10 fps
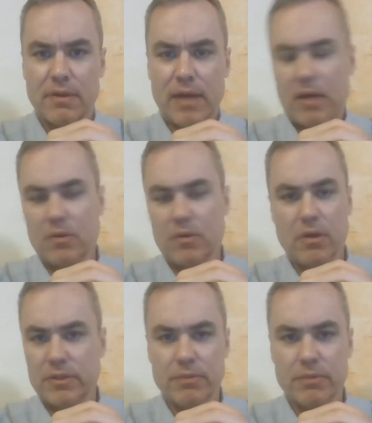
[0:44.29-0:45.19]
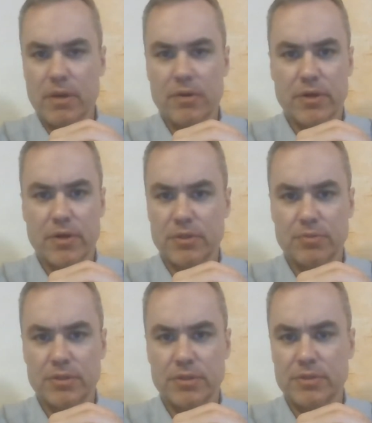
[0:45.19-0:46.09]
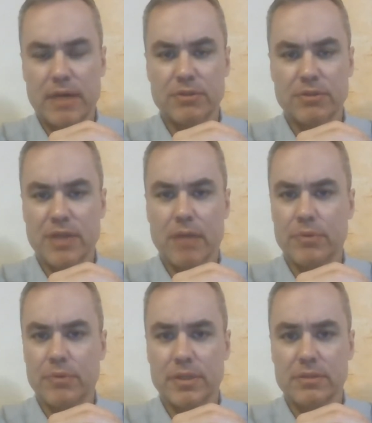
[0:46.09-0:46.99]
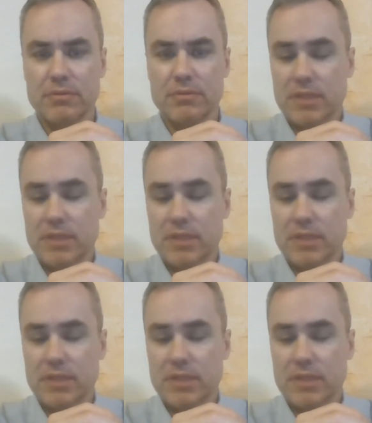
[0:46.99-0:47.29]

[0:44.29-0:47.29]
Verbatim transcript: how long your myocardial bridge or how shallow it is.